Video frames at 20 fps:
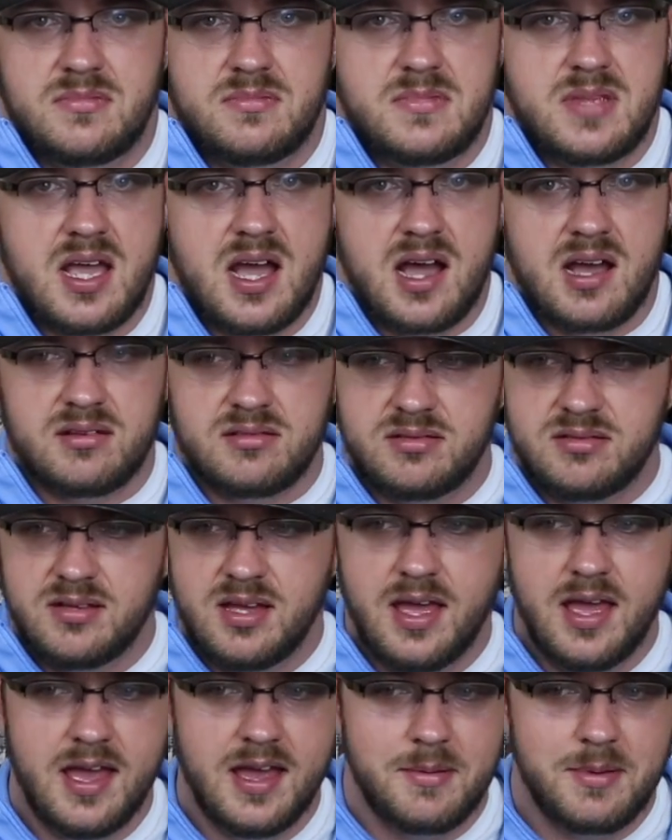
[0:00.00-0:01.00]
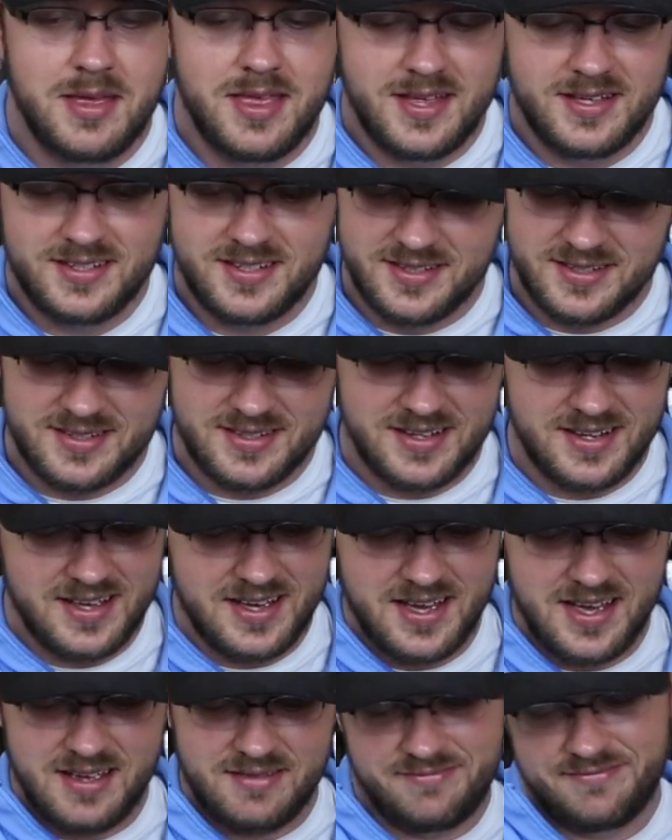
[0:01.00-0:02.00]
Yeah. I mean, it's just,
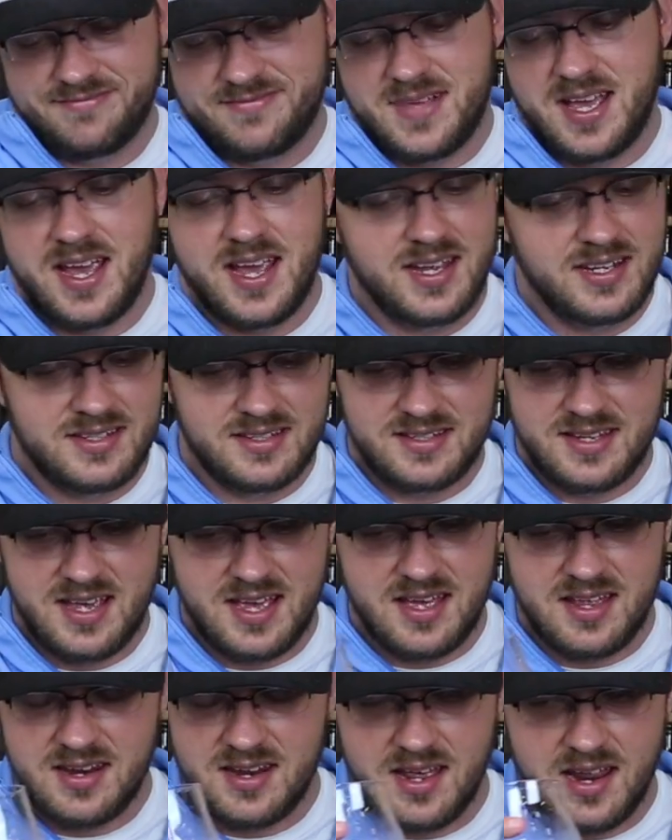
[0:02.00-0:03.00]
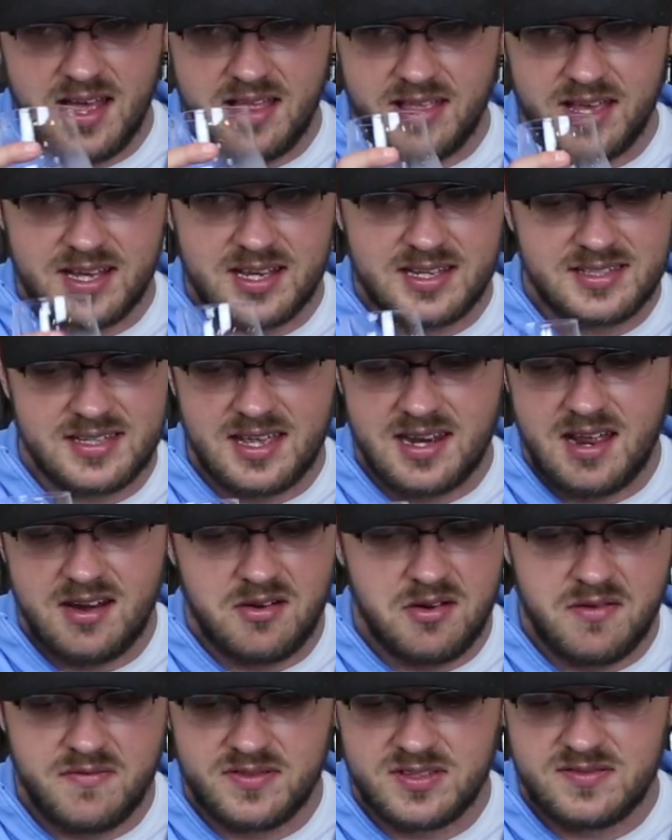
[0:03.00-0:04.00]
I hate to say it. Like I said, I
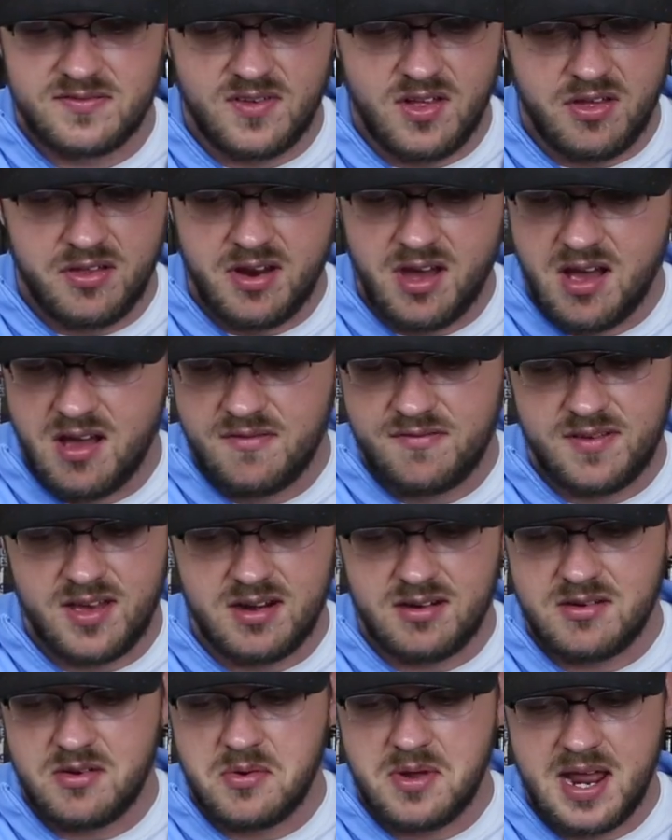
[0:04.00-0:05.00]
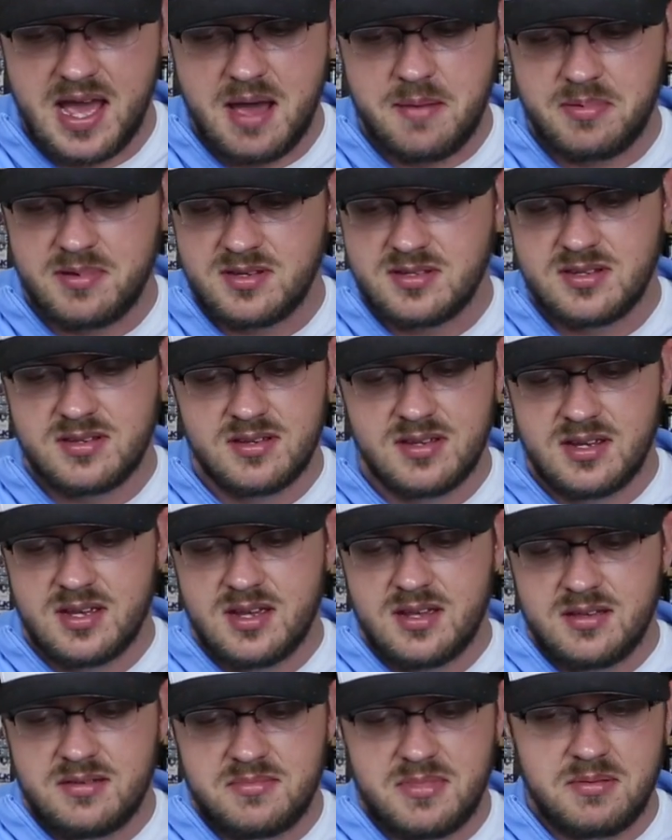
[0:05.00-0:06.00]
don't know if it's fallen off. I don't know what happened.
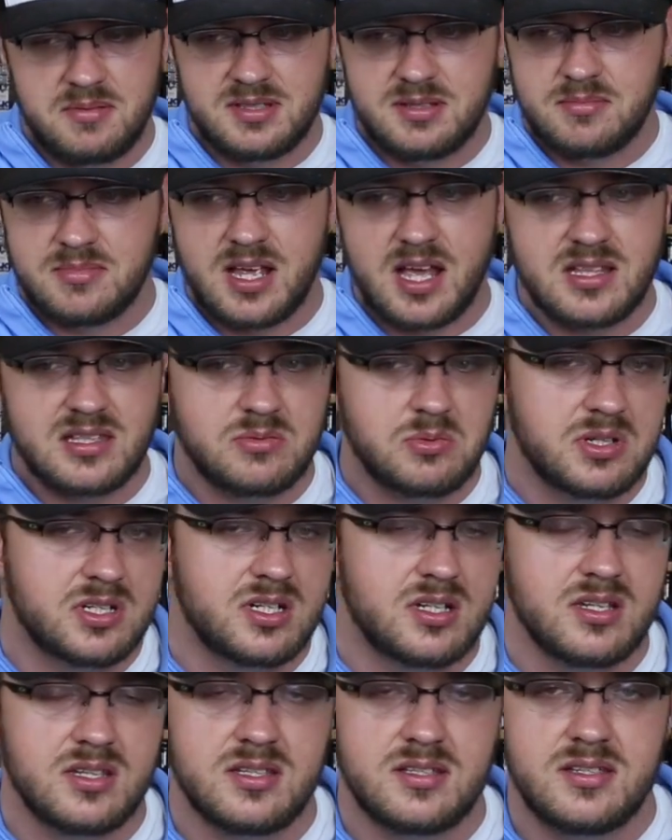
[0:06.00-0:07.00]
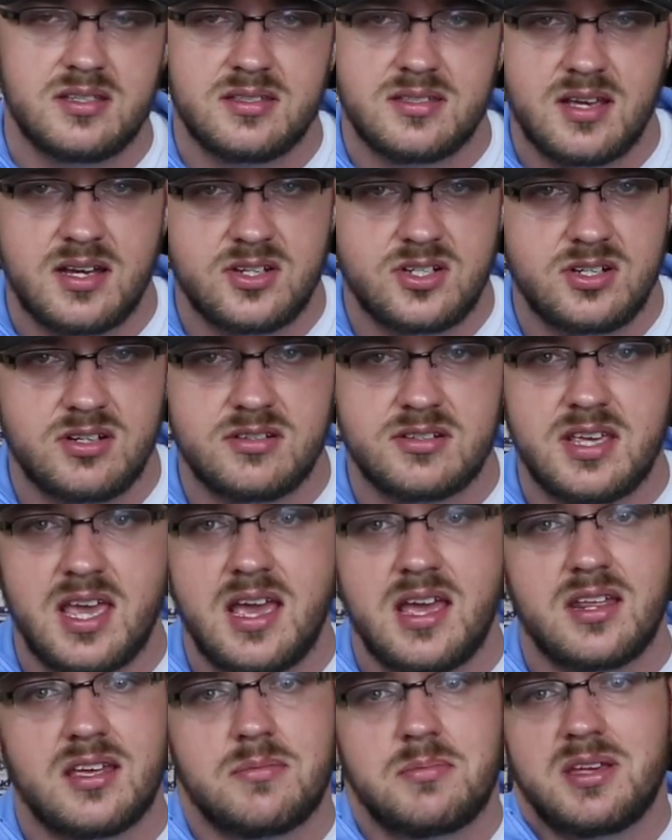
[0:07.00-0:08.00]
Maybe something got switched and this is last year's
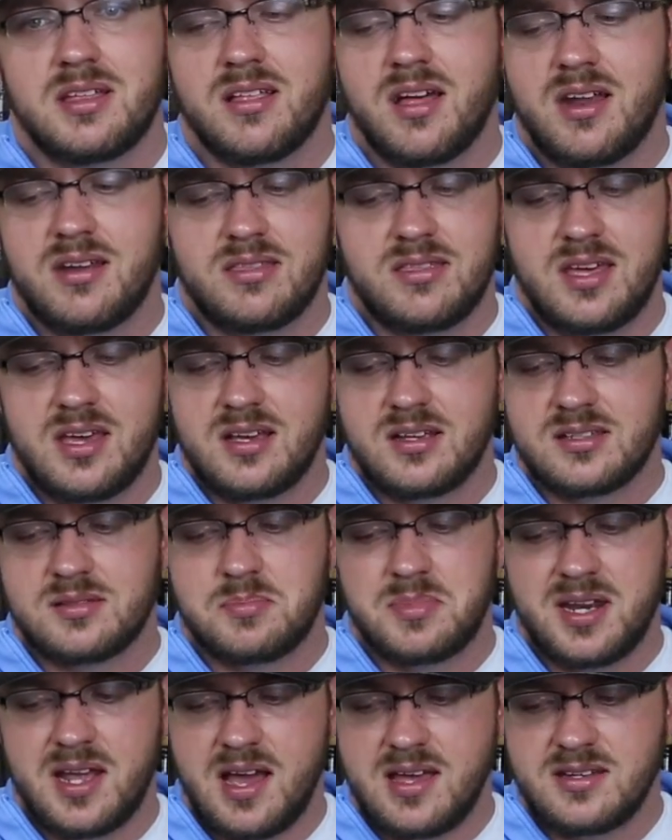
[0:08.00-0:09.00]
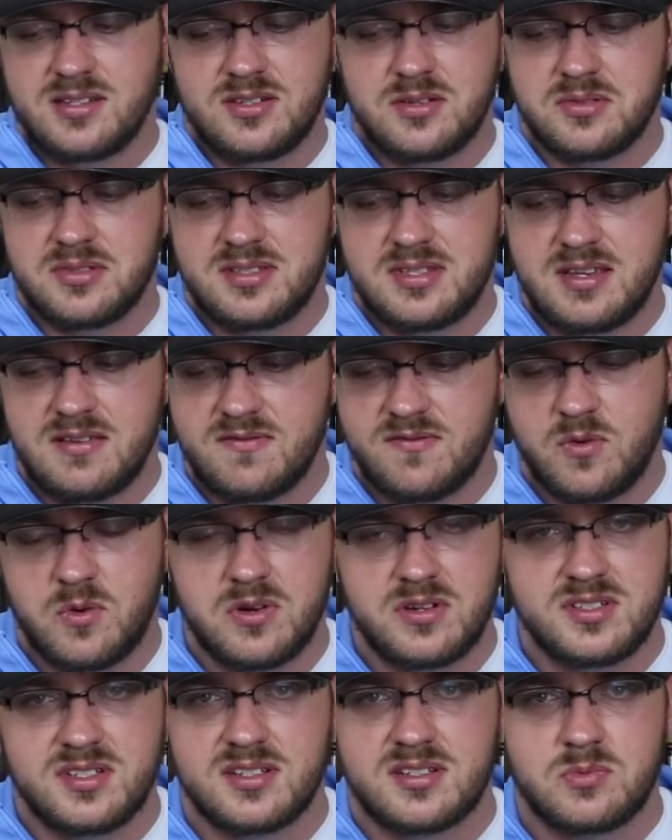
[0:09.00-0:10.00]
can. It could be a lot of things, but I just don't see
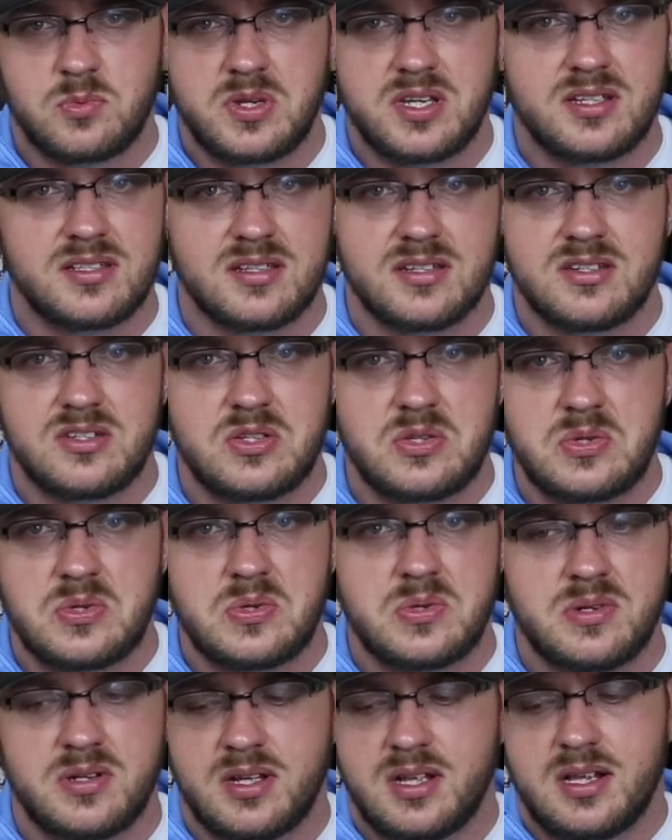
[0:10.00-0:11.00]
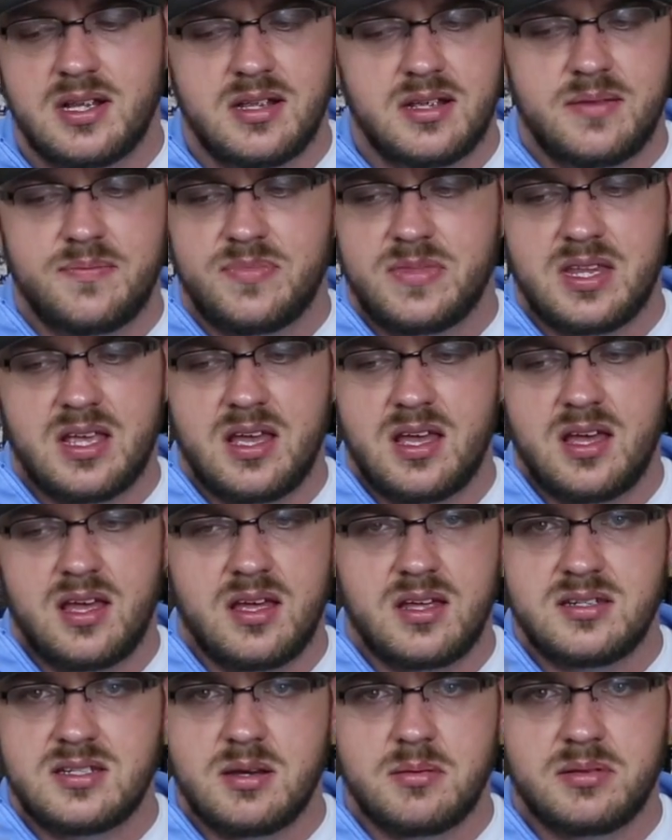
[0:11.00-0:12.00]
4 or 6 weeks into
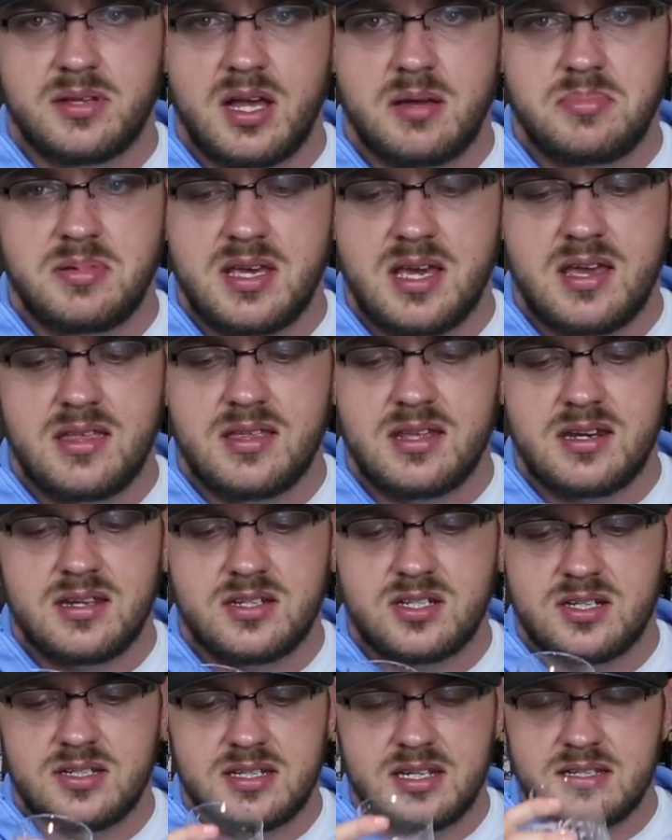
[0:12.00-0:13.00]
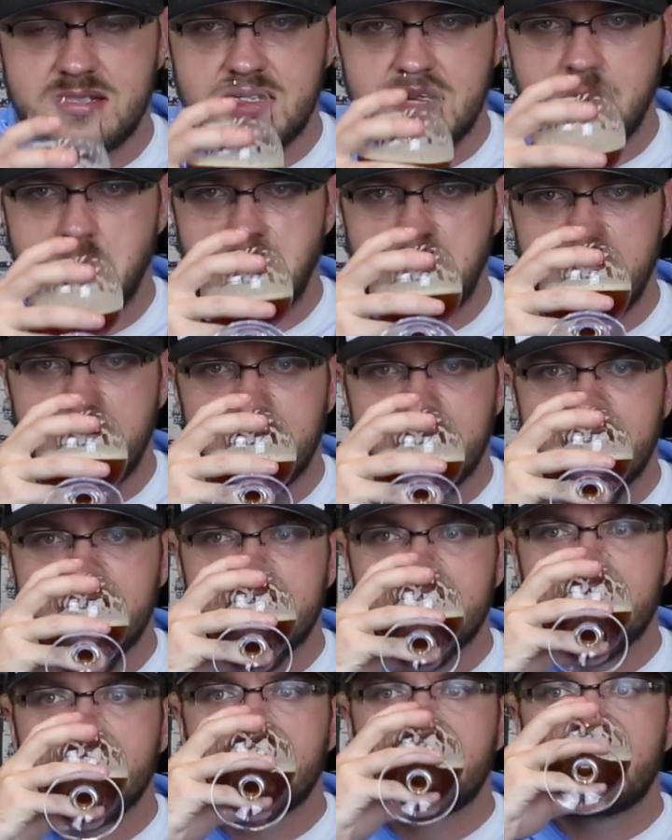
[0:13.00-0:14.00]
double IPA that it should taste anywhere like
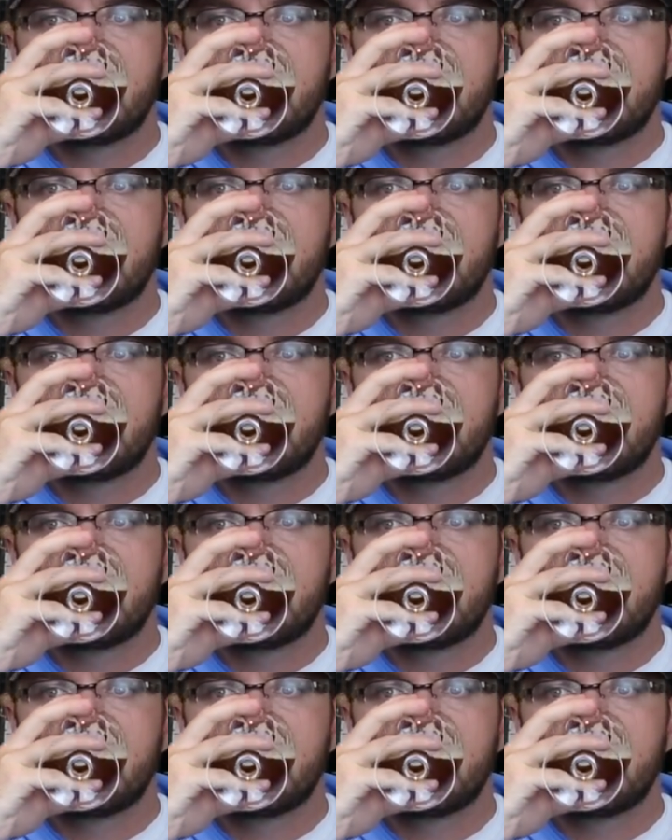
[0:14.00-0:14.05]
this.